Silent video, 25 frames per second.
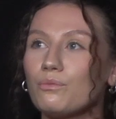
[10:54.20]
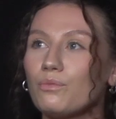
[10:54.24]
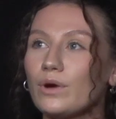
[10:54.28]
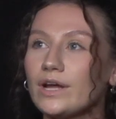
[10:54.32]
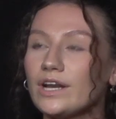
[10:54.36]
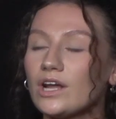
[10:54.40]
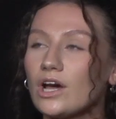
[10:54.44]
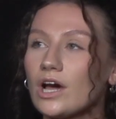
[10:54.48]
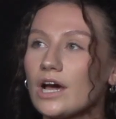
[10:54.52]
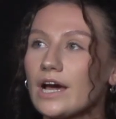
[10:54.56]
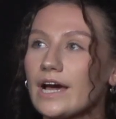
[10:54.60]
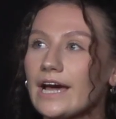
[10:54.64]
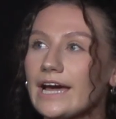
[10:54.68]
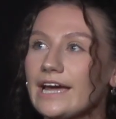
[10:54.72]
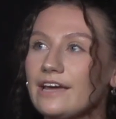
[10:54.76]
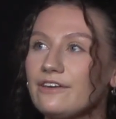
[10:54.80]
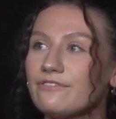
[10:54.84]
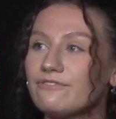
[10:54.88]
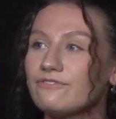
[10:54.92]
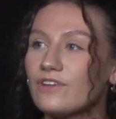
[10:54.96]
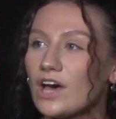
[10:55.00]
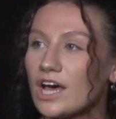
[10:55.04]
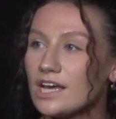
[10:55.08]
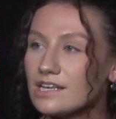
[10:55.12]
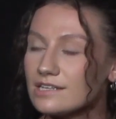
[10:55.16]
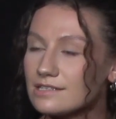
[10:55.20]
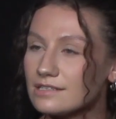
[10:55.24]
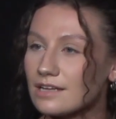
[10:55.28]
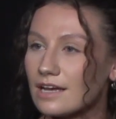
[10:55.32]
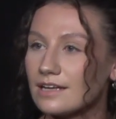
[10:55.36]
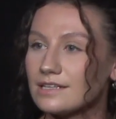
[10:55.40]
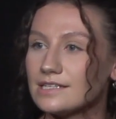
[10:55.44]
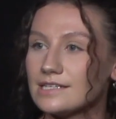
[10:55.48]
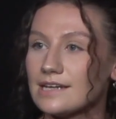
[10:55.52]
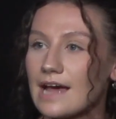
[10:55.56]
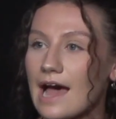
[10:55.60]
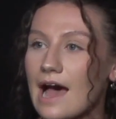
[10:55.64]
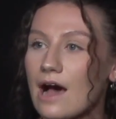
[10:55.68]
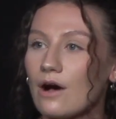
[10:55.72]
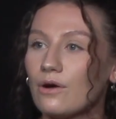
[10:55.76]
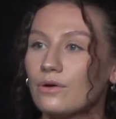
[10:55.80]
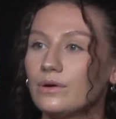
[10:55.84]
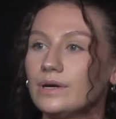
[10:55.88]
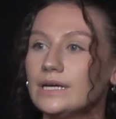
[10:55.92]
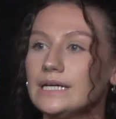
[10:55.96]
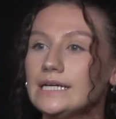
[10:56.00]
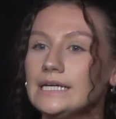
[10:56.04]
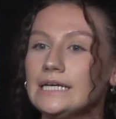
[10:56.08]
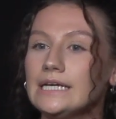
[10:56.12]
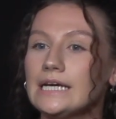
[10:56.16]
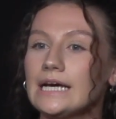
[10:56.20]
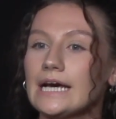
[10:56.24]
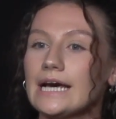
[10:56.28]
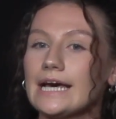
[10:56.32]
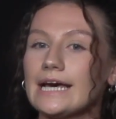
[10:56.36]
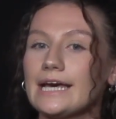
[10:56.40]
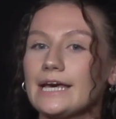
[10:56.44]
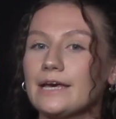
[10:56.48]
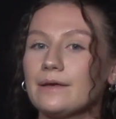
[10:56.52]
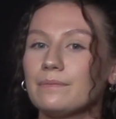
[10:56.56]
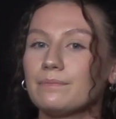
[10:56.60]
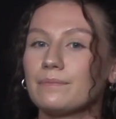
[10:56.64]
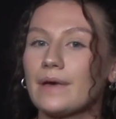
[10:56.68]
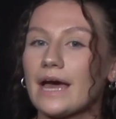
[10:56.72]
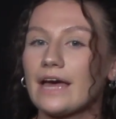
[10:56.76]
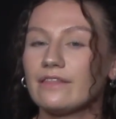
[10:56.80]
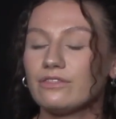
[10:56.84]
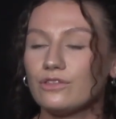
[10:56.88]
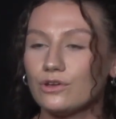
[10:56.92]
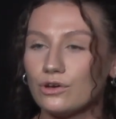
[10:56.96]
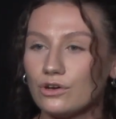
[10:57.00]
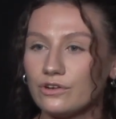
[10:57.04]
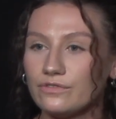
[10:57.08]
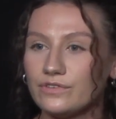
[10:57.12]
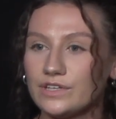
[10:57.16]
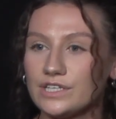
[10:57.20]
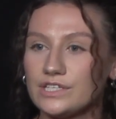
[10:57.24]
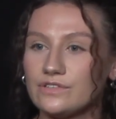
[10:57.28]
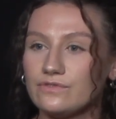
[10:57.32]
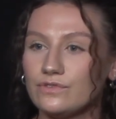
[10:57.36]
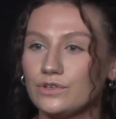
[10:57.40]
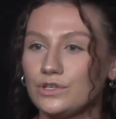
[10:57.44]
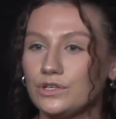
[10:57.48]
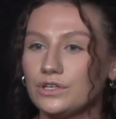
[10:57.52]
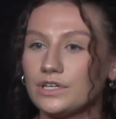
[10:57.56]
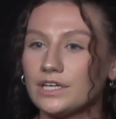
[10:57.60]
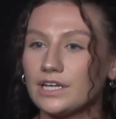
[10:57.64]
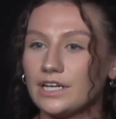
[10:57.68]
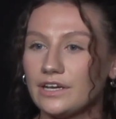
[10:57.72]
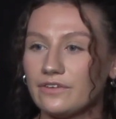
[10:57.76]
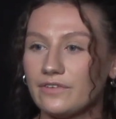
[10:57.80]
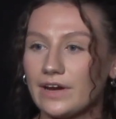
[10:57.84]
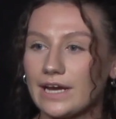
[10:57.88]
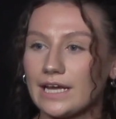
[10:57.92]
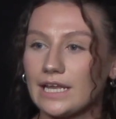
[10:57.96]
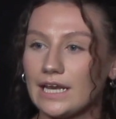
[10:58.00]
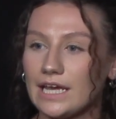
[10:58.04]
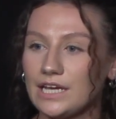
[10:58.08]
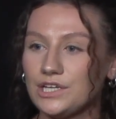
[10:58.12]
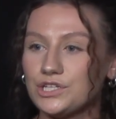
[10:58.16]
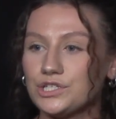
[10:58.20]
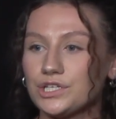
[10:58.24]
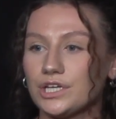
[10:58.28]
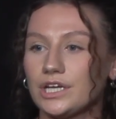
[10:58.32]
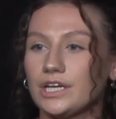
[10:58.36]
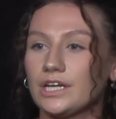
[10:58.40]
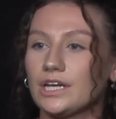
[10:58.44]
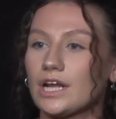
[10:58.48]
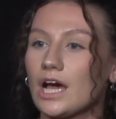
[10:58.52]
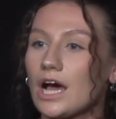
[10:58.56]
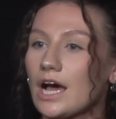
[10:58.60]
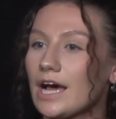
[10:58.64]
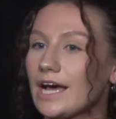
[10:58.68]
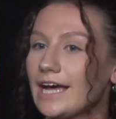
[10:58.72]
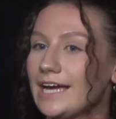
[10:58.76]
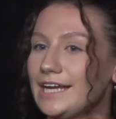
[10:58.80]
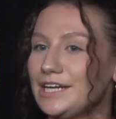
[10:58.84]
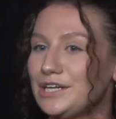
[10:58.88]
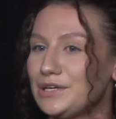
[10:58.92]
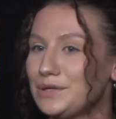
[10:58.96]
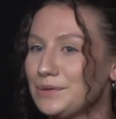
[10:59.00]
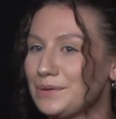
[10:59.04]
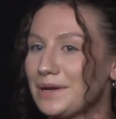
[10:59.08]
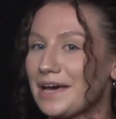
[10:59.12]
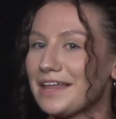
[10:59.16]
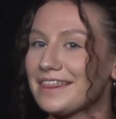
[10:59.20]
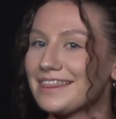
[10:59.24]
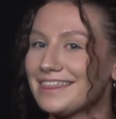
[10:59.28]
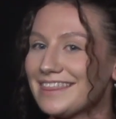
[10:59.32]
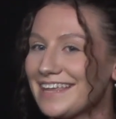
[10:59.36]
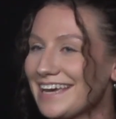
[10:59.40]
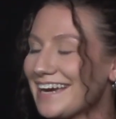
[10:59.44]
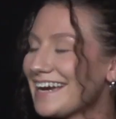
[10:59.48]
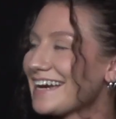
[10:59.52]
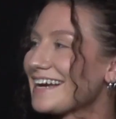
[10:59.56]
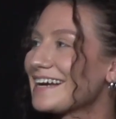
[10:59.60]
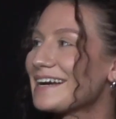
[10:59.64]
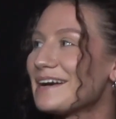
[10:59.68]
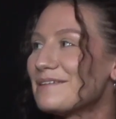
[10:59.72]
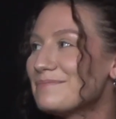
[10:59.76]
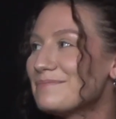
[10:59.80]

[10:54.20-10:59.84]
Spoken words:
when I first started out at the Office for Nuclear Regulation, I knew nothing